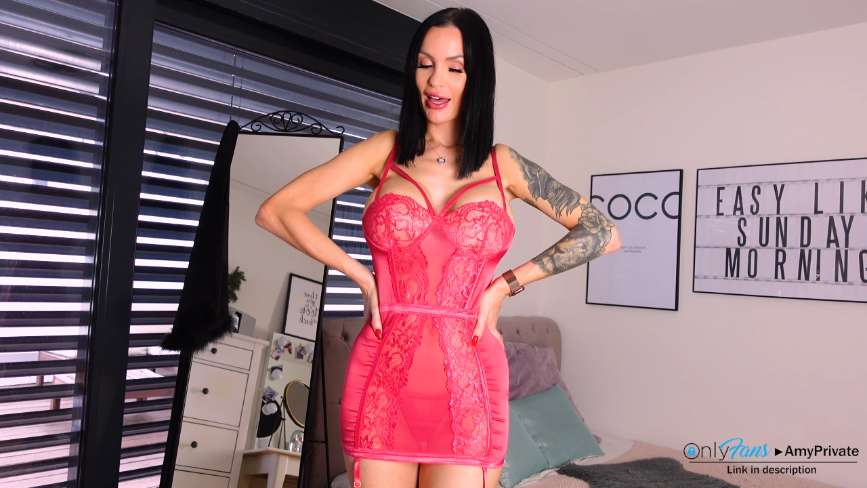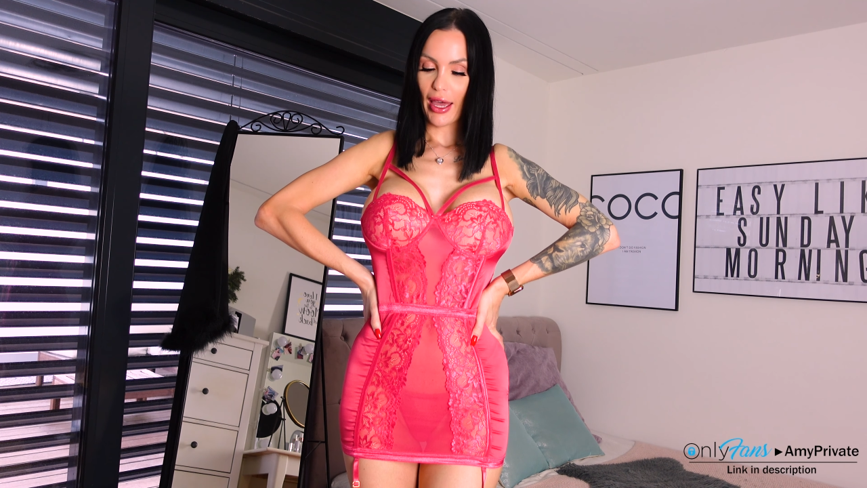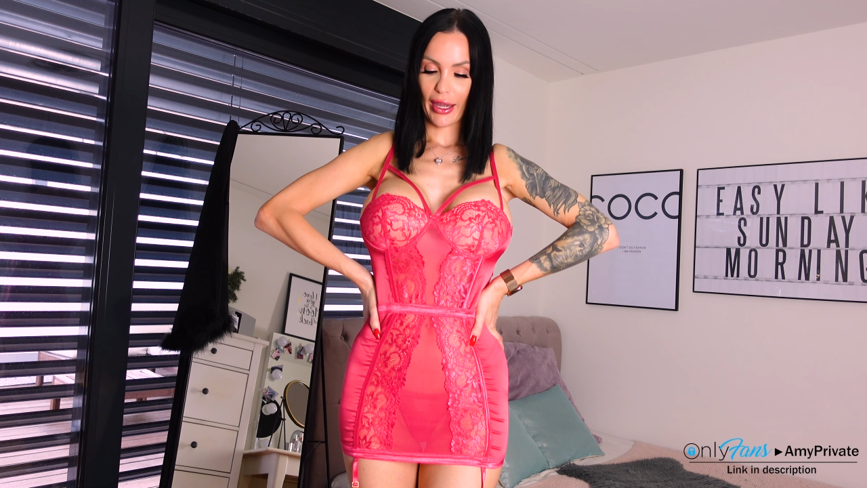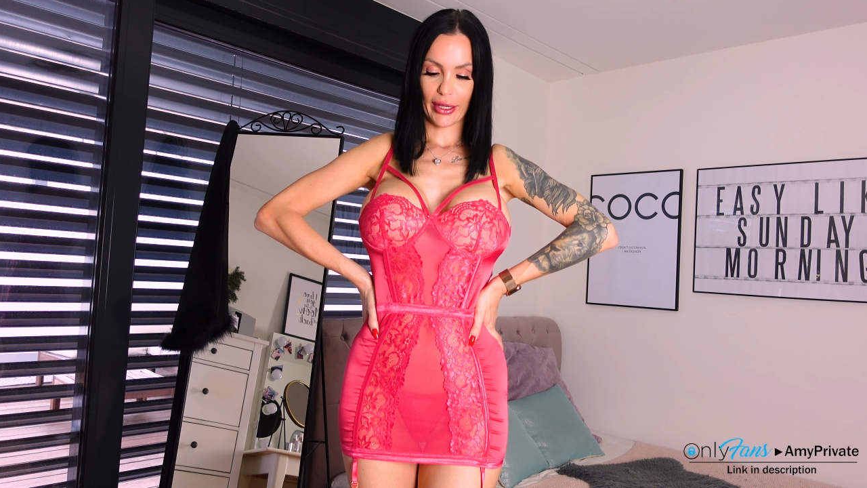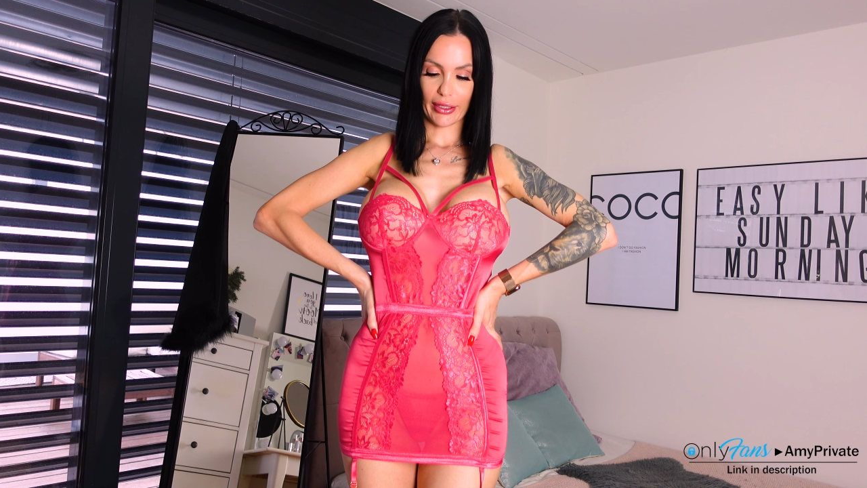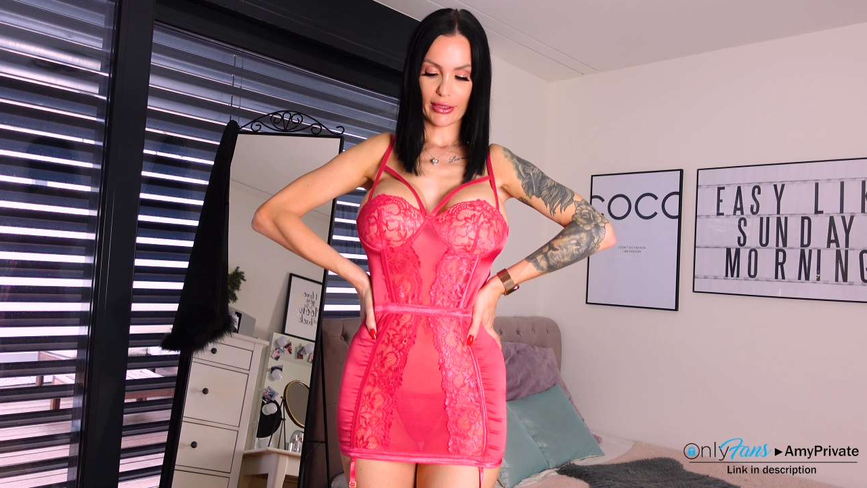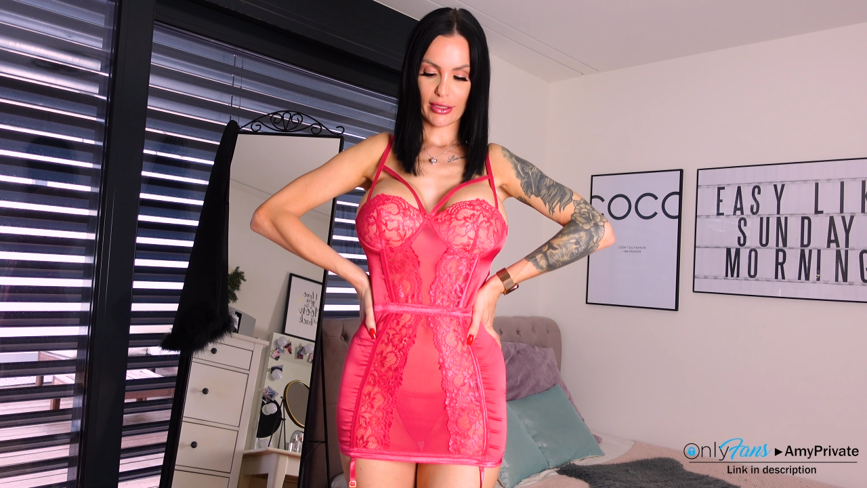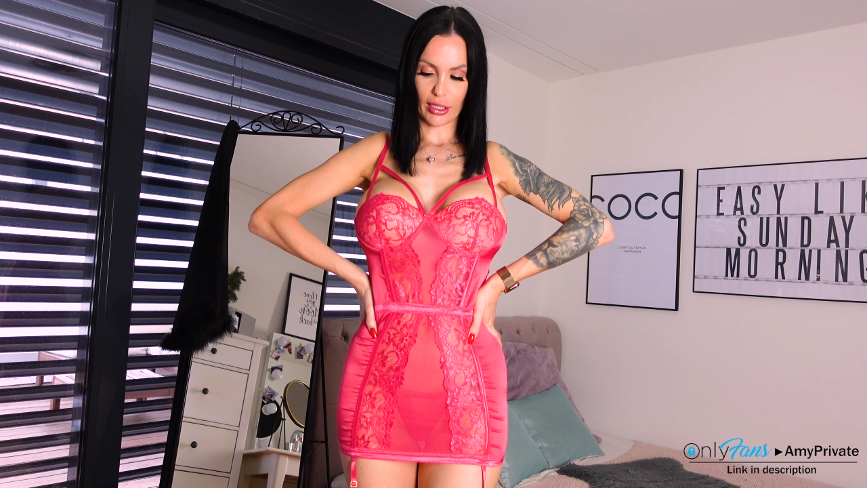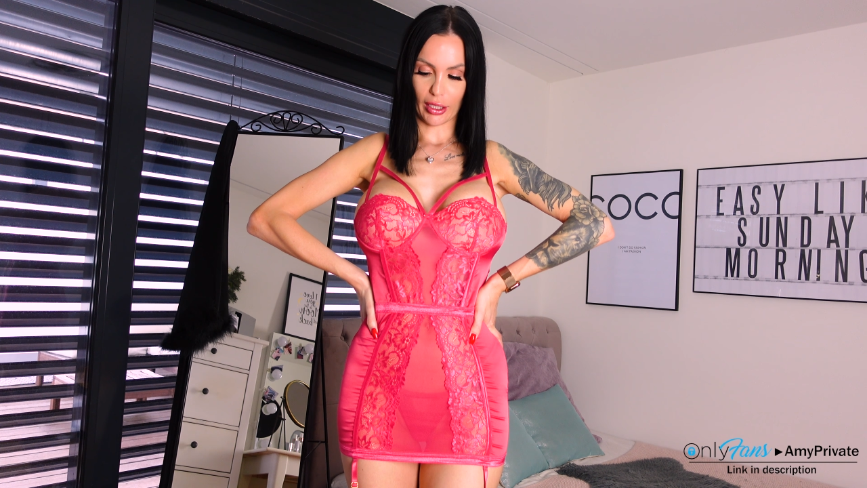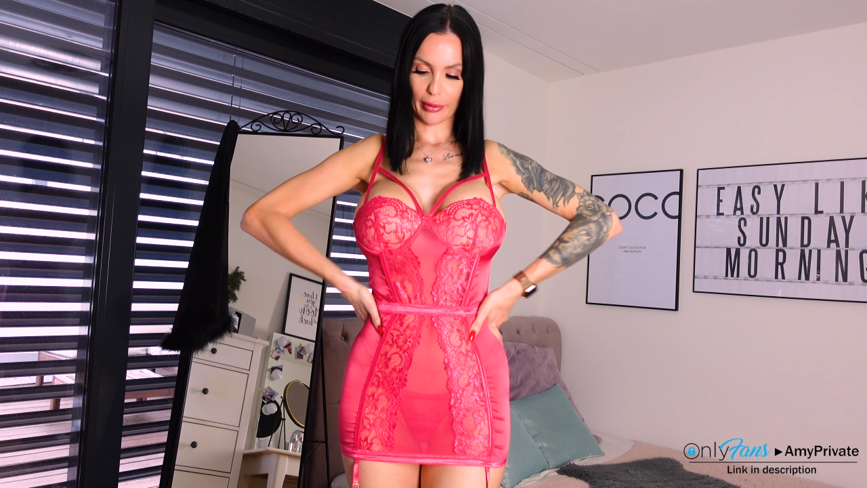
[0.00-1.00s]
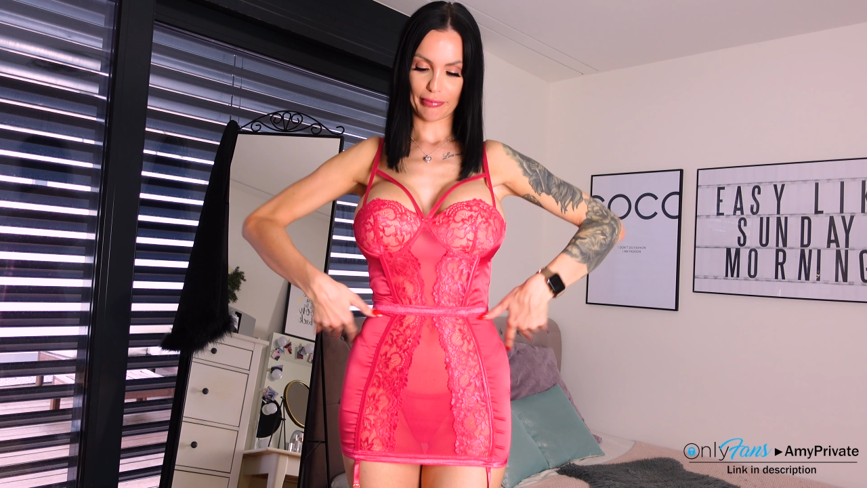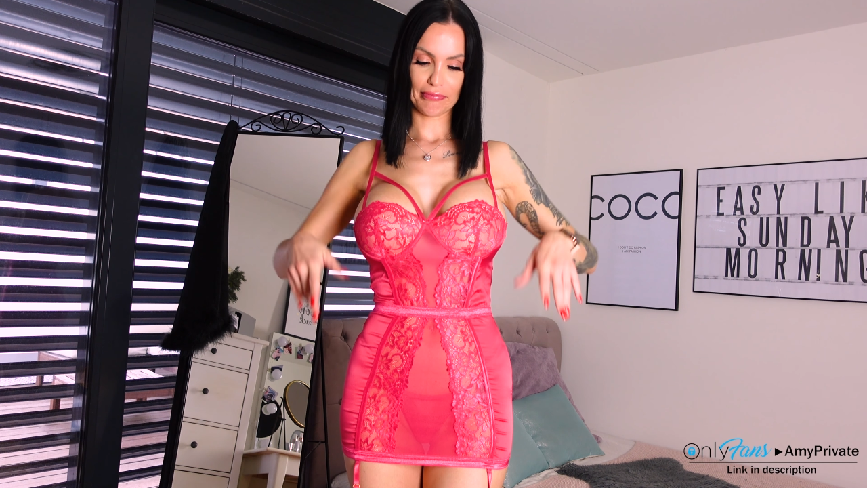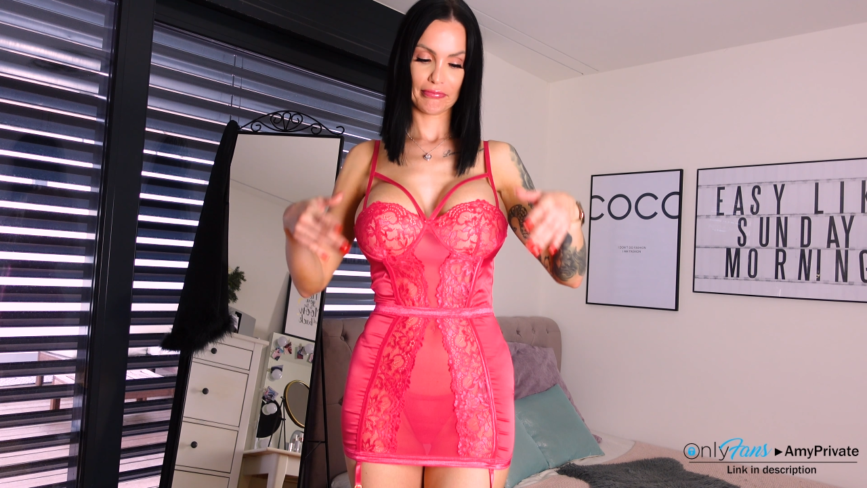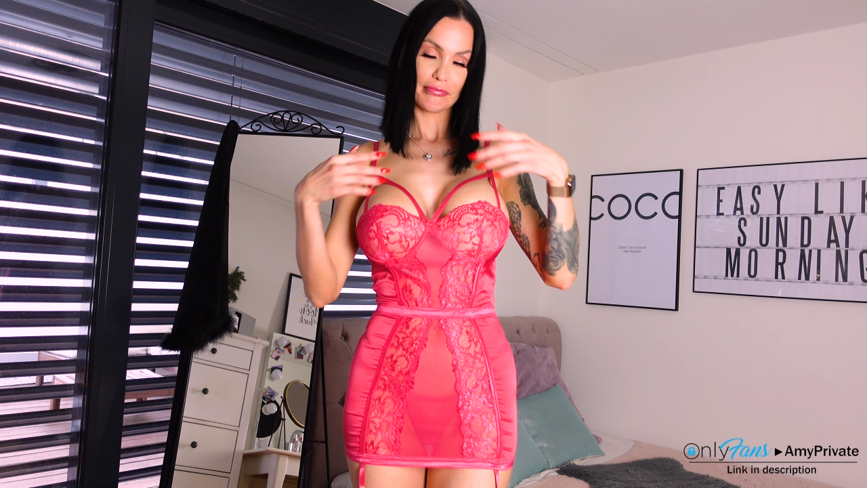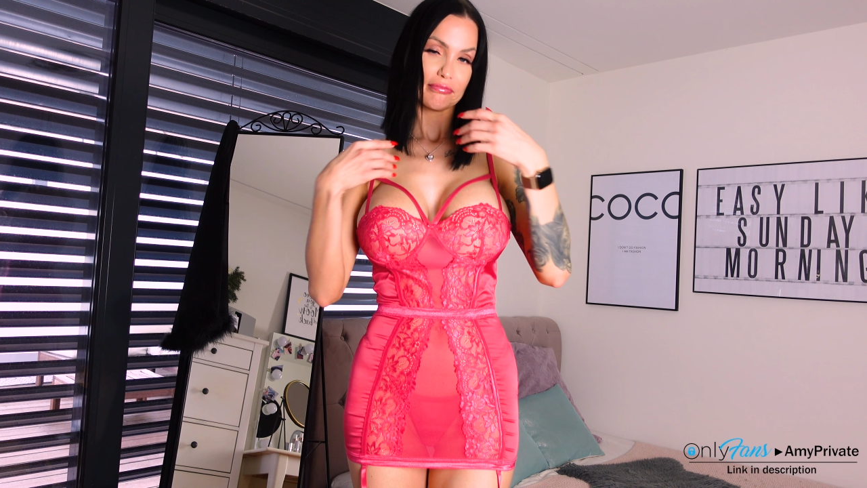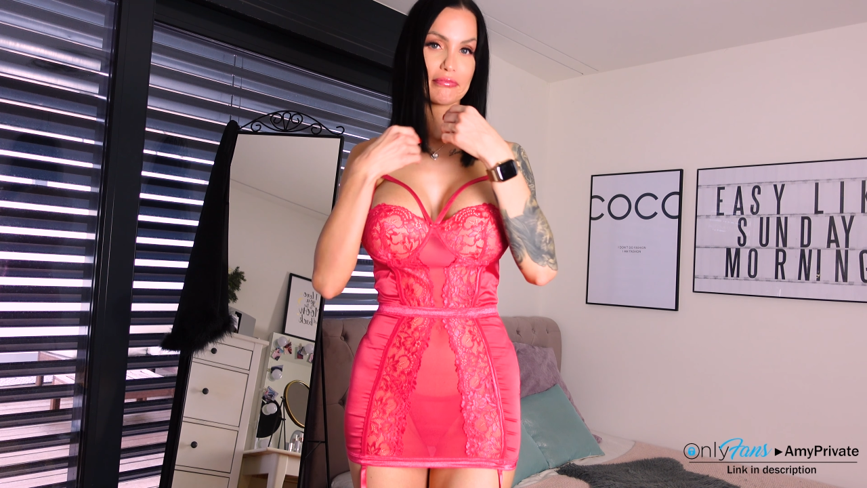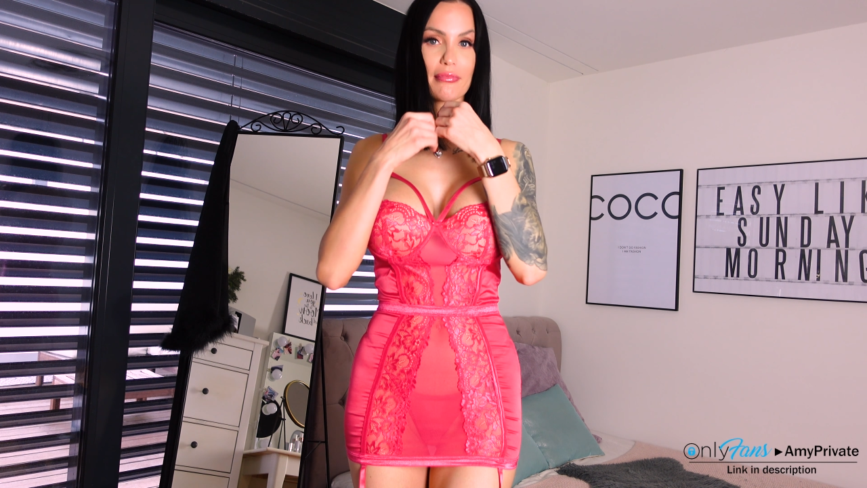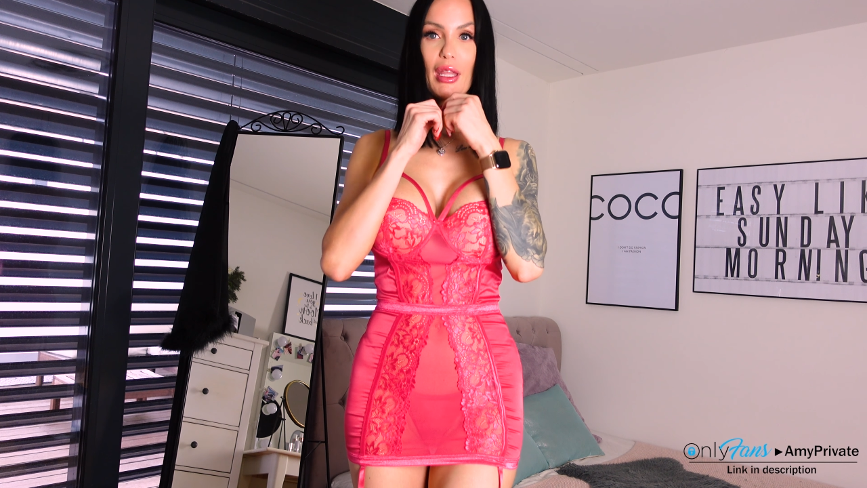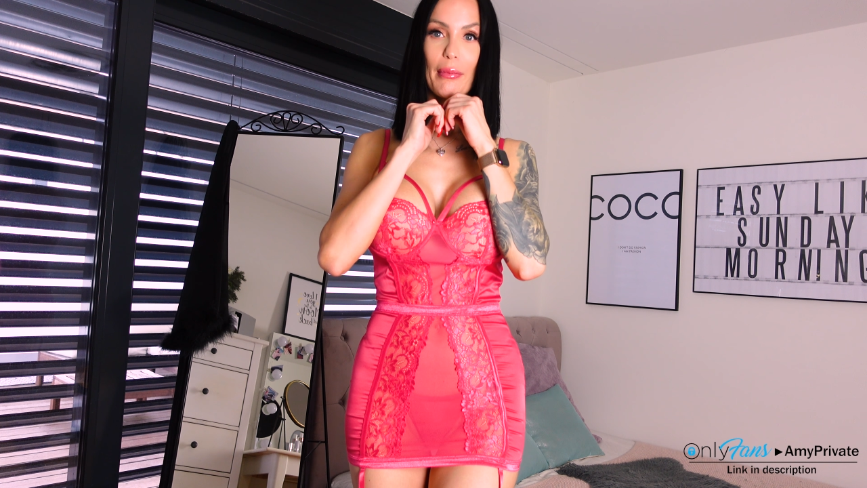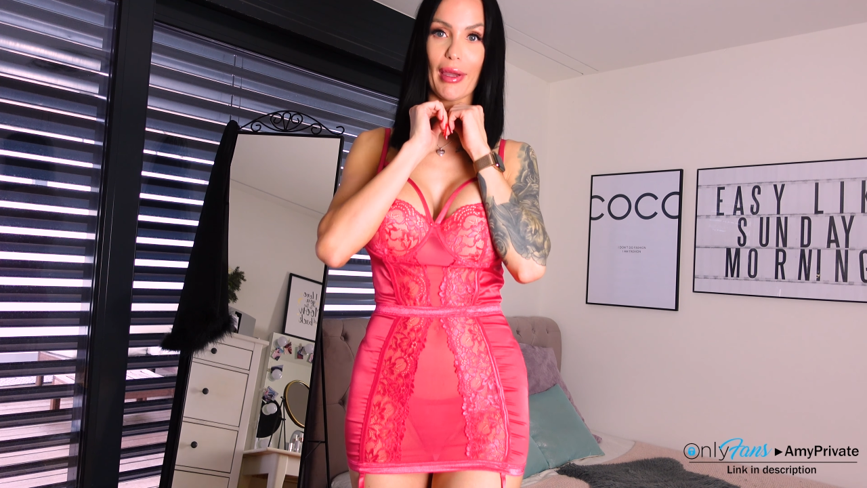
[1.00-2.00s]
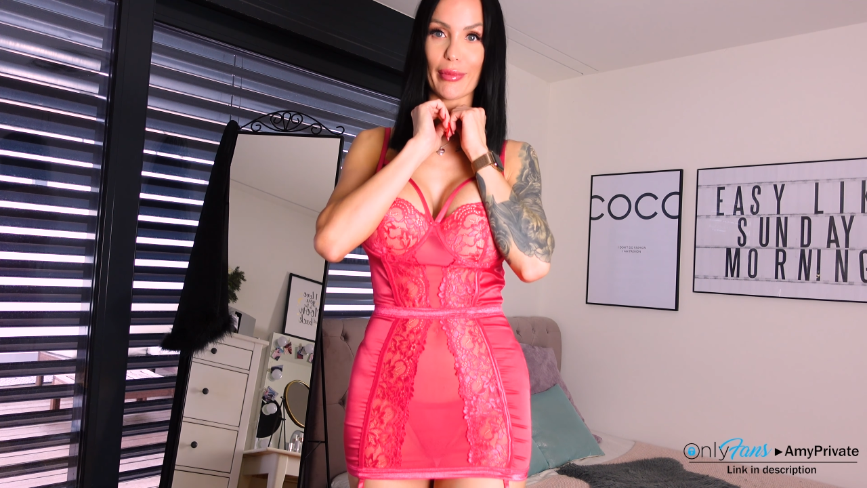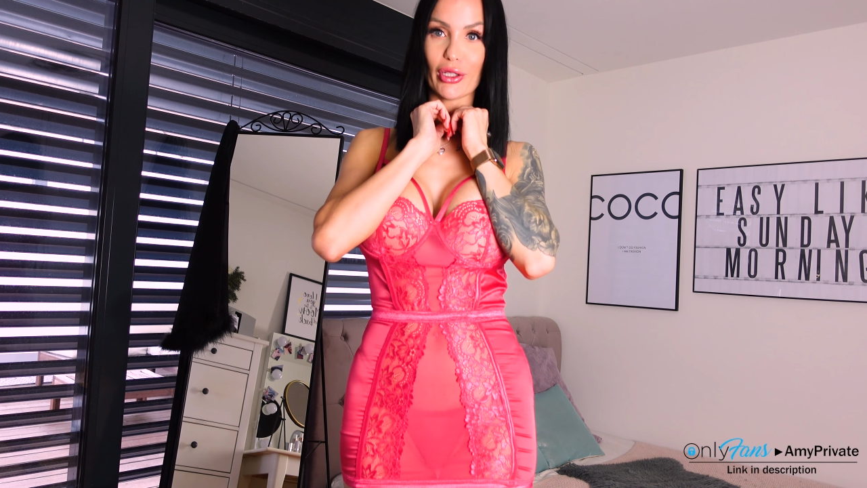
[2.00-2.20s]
And um, maybe